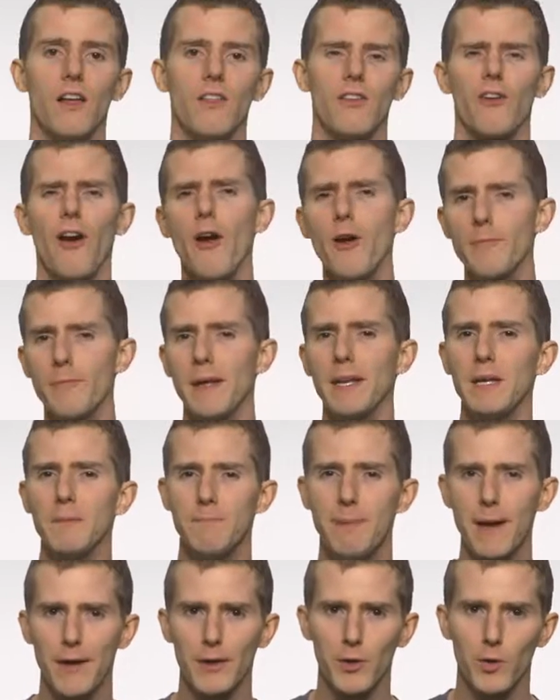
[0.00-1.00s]
There aren't many
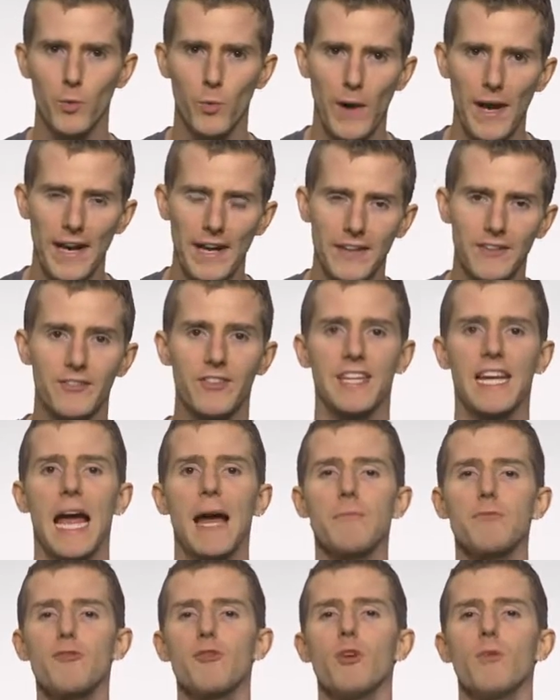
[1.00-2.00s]
better ways to
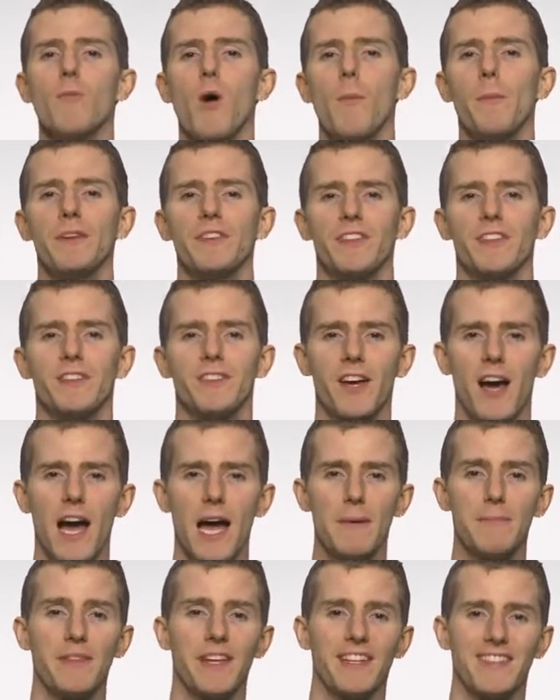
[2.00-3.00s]
capture a moment in
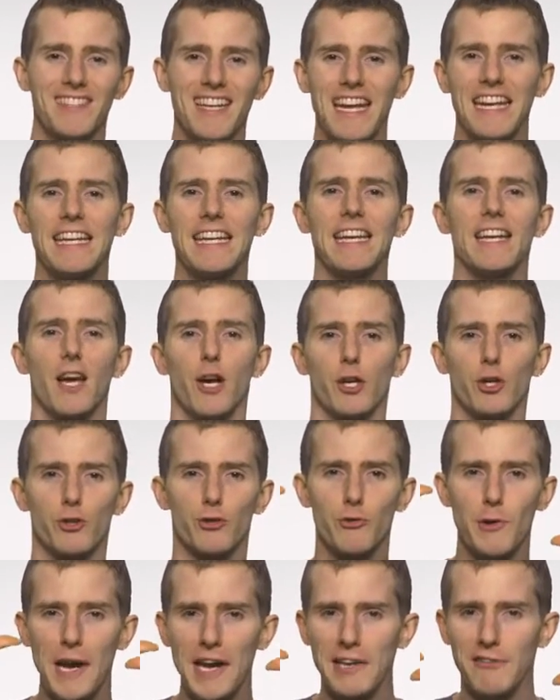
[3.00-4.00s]
time than taking a
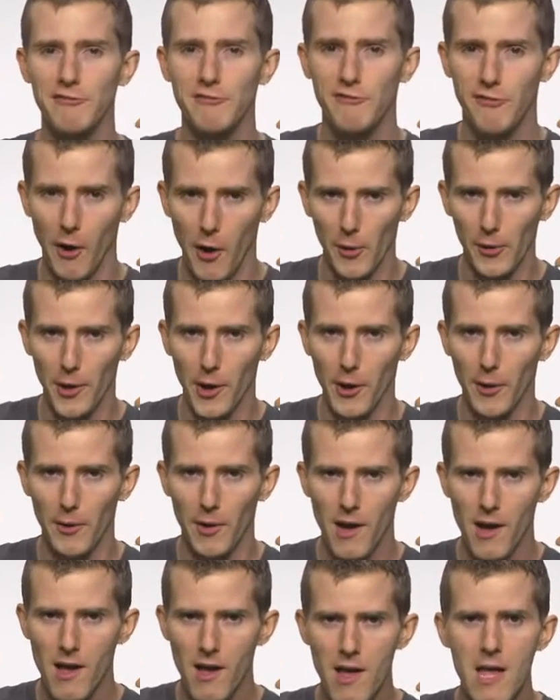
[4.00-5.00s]
great photo.
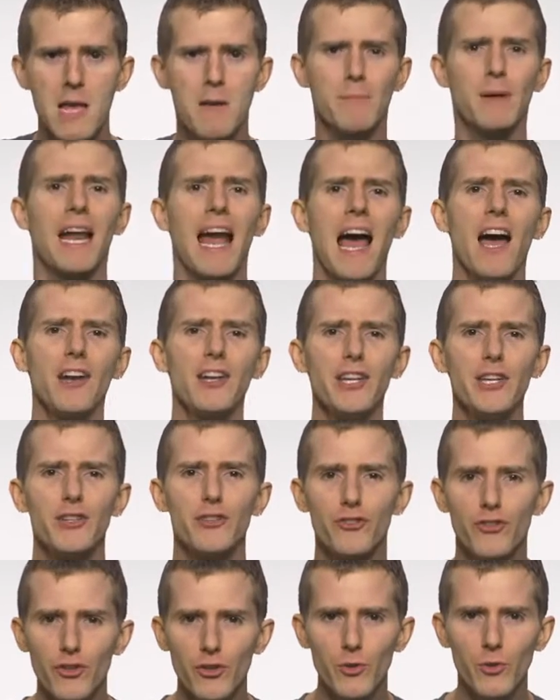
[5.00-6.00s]
But how do you
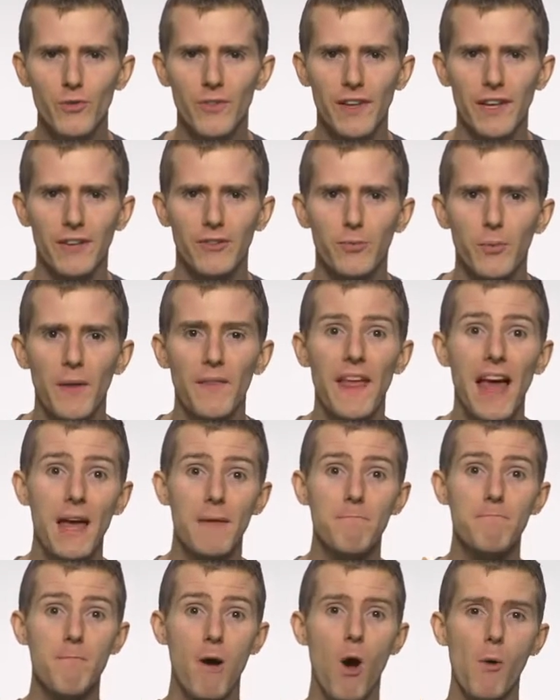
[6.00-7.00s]
do this when
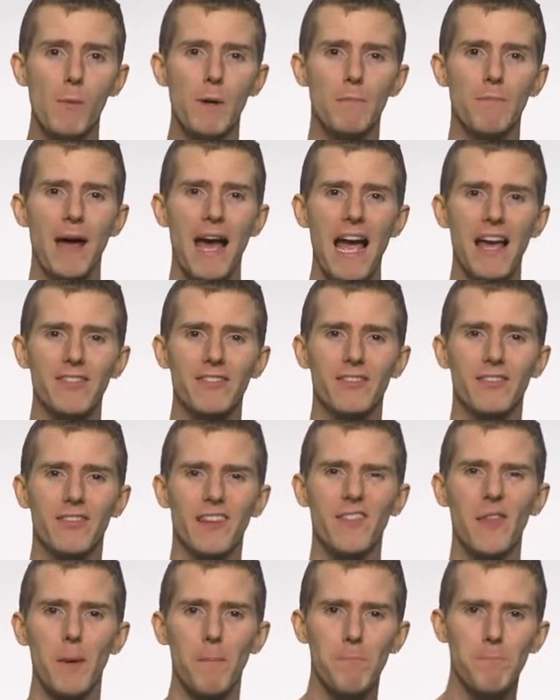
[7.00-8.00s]
that moment passes
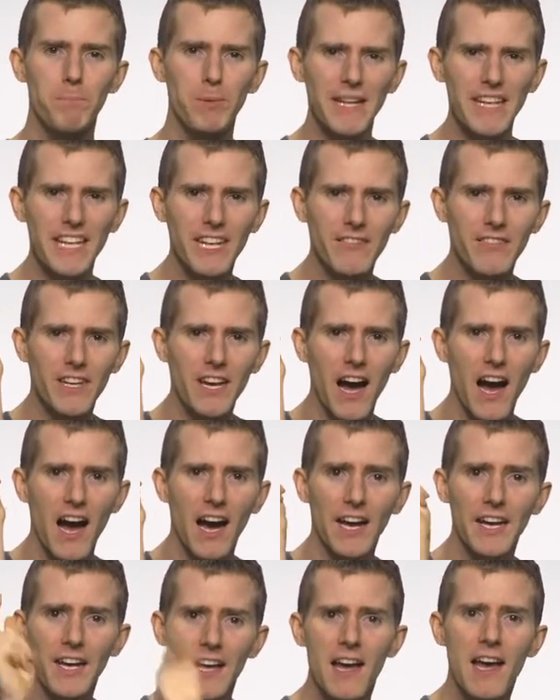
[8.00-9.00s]
in the blink of an
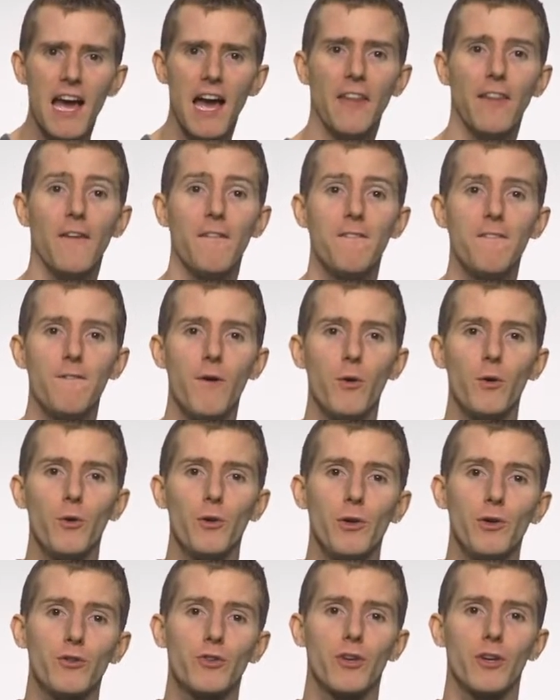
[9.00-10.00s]
eye and the photo
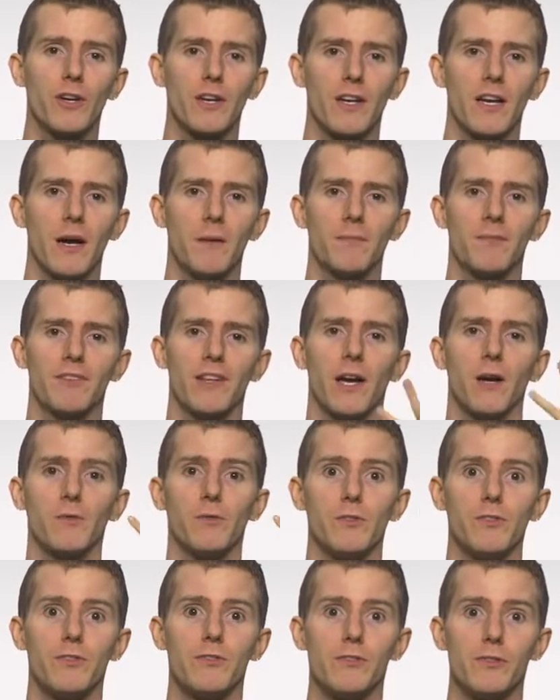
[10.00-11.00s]
you took comes
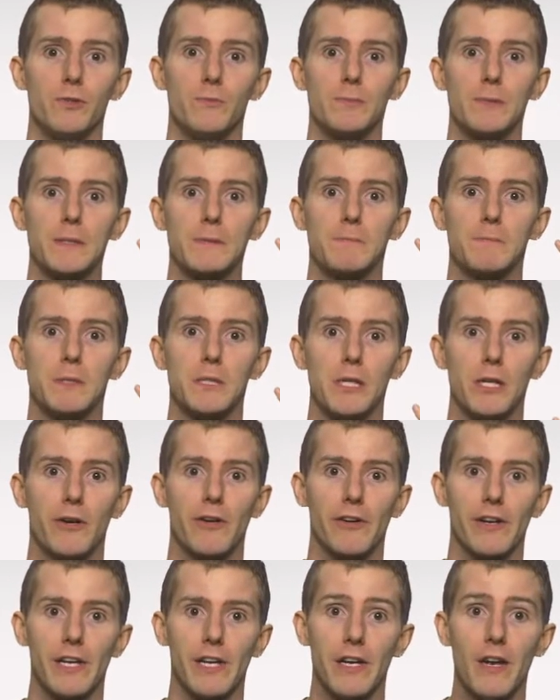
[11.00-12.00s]
out super
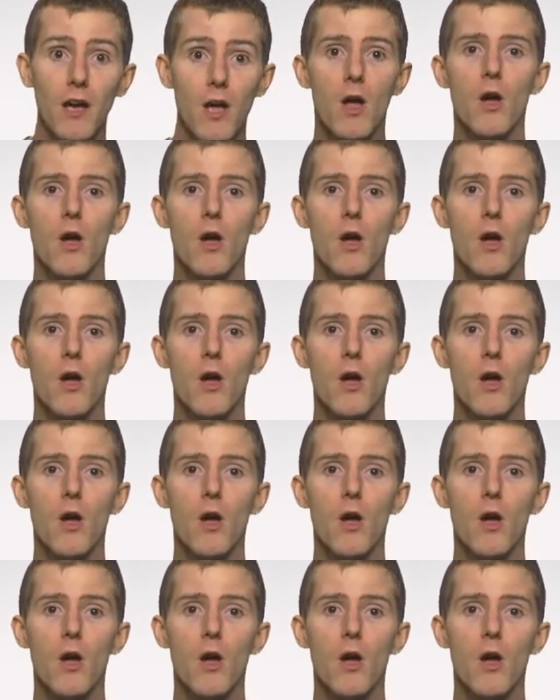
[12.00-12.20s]
blurry?